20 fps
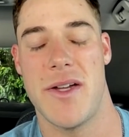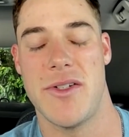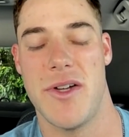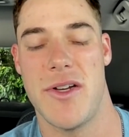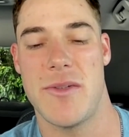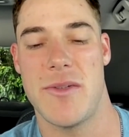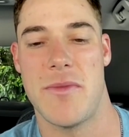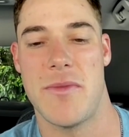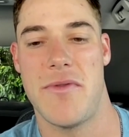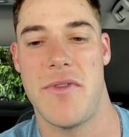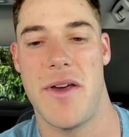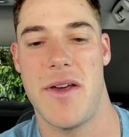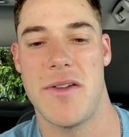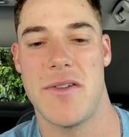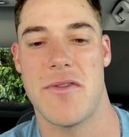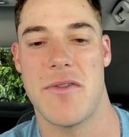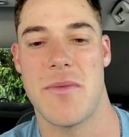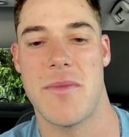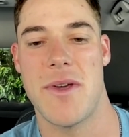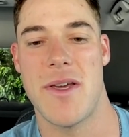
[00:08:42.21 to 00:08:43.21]
adjustment
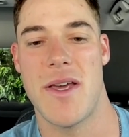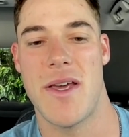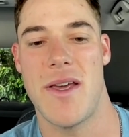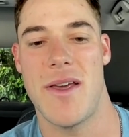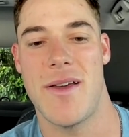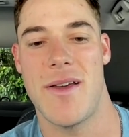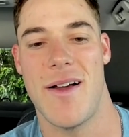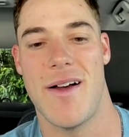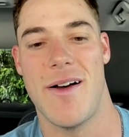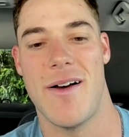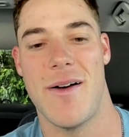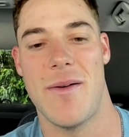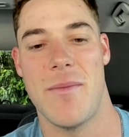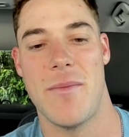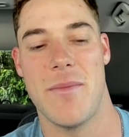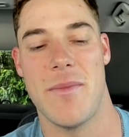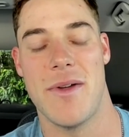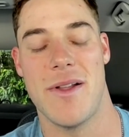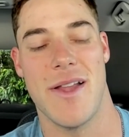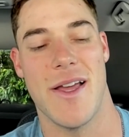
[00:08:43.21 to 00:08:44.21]
phase for me.
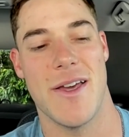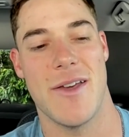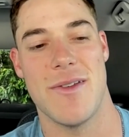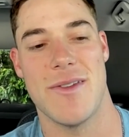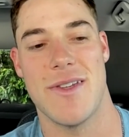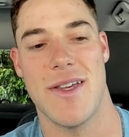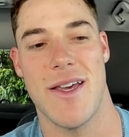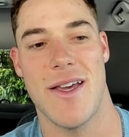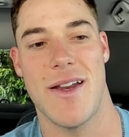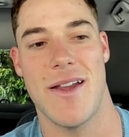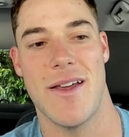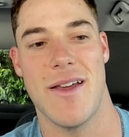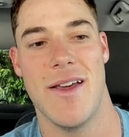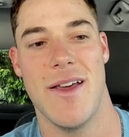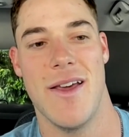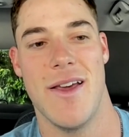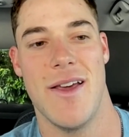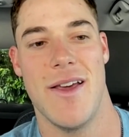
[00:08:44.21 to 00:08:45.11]
But like you said,